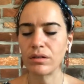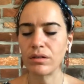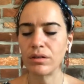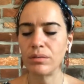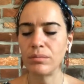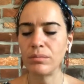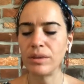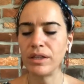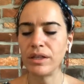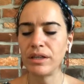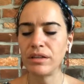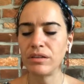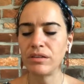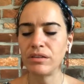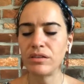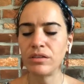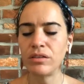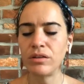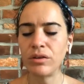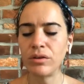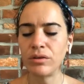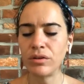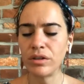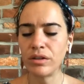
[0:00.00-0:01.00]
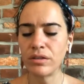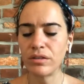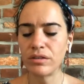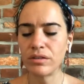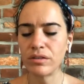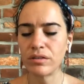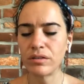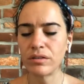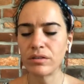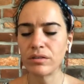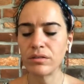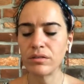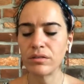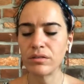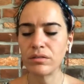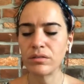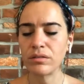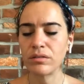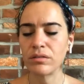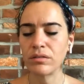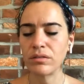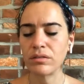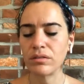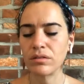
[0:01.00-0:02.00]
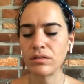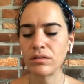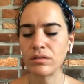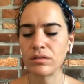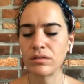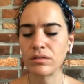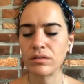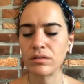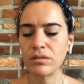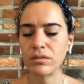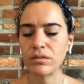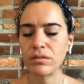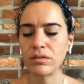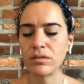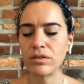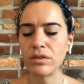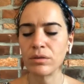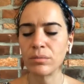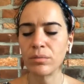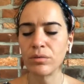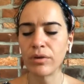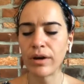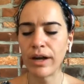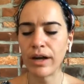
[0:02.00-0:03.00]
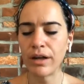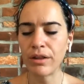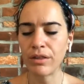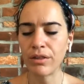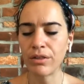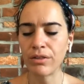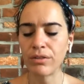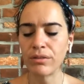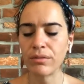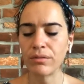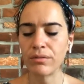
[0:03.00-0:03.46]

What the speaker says: Begin to notice your breath.